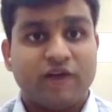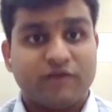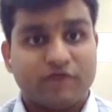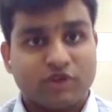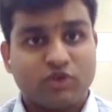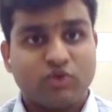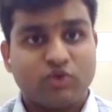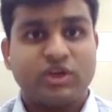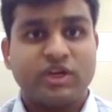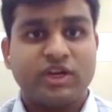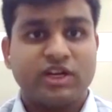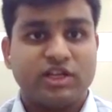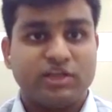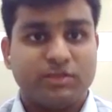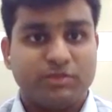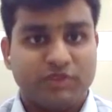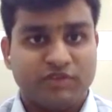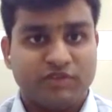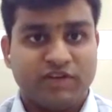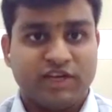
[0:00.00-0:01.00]
after looking at
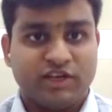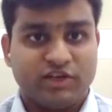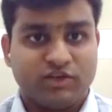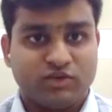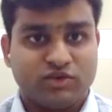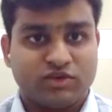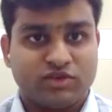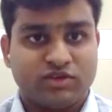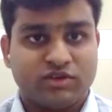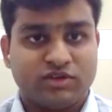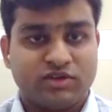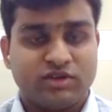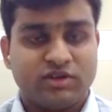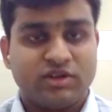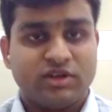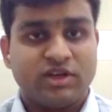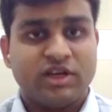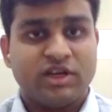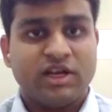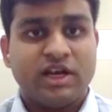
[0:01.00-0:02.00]
the PYQs.
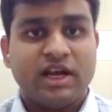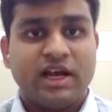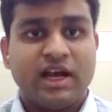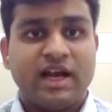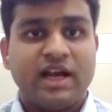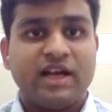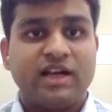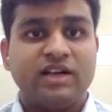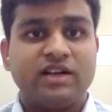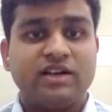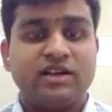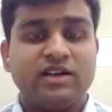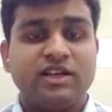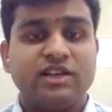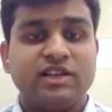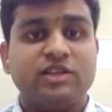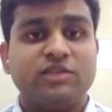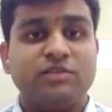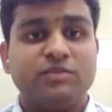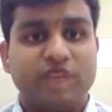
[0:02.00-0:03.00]
And
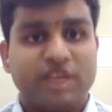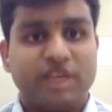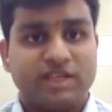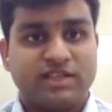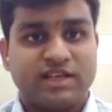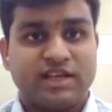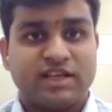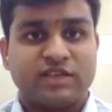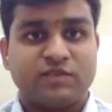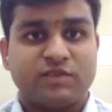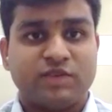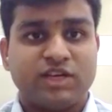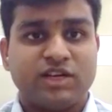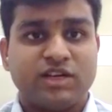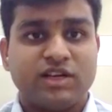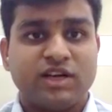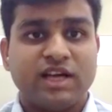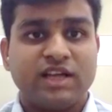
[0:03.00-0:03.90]
in the mains aspect,